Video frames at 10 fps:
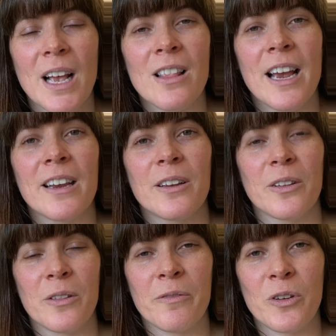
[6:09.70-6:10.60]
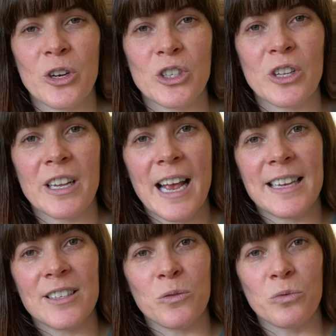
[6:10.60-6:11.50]
like the version that
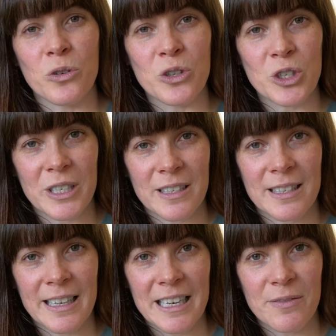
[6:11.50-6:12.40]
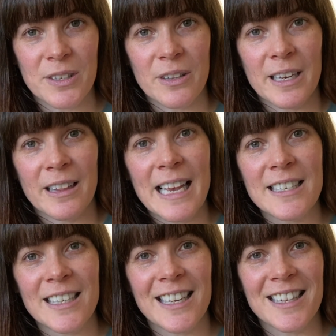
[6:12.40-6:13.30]
has the ruched sleeves. So the
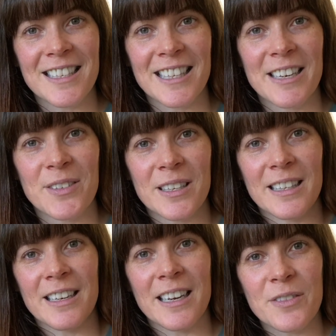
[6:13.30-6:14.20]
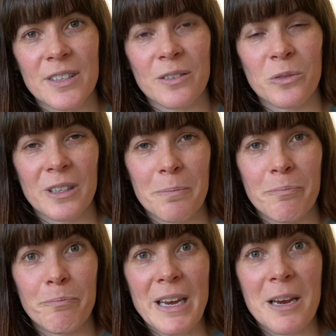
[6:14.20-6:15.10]
elastic in the sleeves that then gives us a really
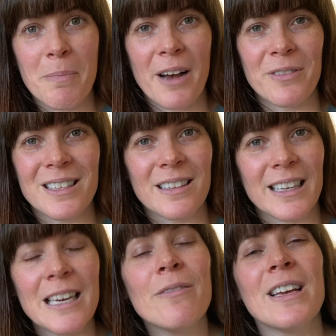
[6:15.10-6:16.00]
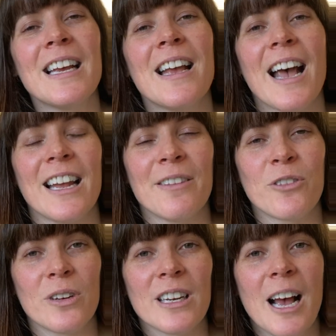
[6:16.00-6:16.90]
big puffy sleeve. And I've
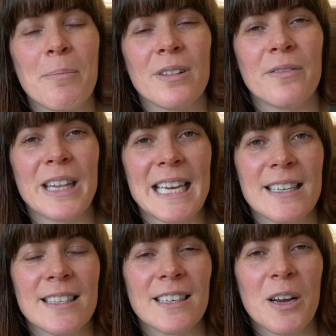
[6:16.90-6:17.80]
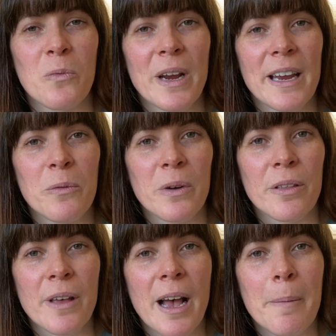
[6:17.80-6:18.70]
got a couple of these that I wear
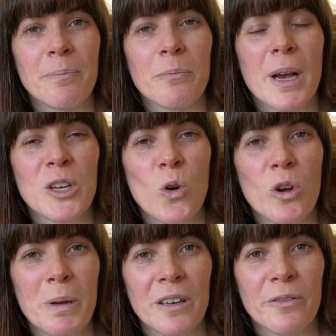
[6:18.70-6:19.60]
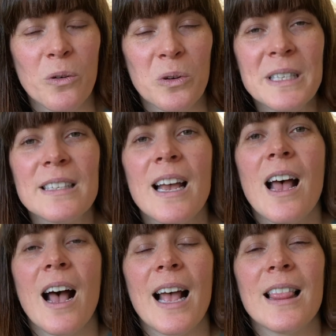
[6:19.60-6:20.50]
with my York pinafores.
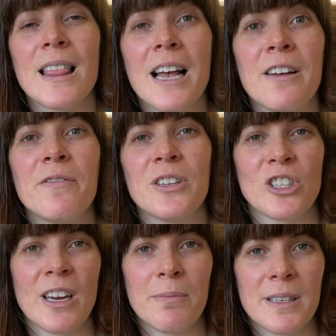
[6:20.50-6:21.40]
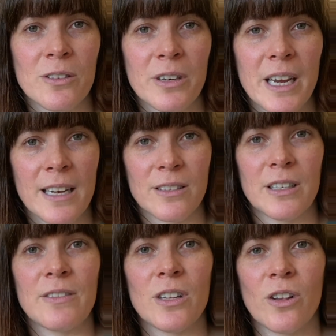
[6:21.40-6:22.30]
I love the shape this creates. It
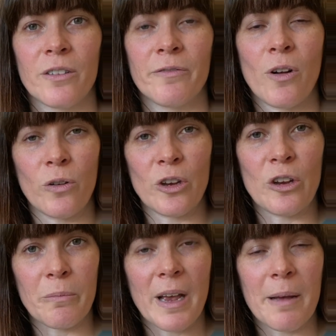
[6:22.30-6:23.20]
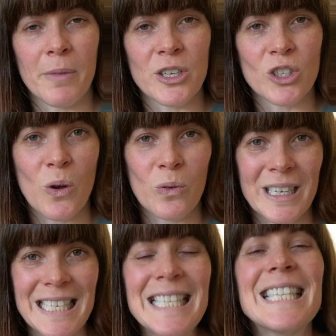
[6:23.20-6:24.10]
gives a lot of volume at my
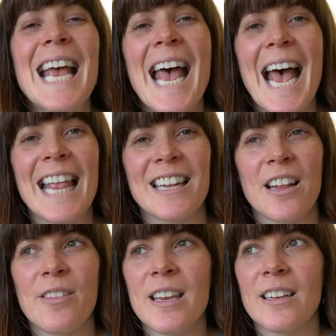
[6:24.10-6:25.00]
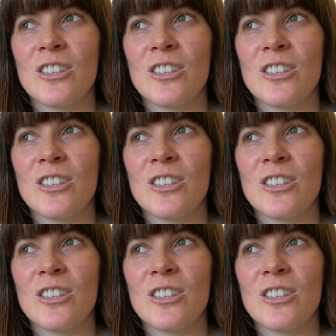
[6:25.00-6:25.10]
shoulders. And then I think it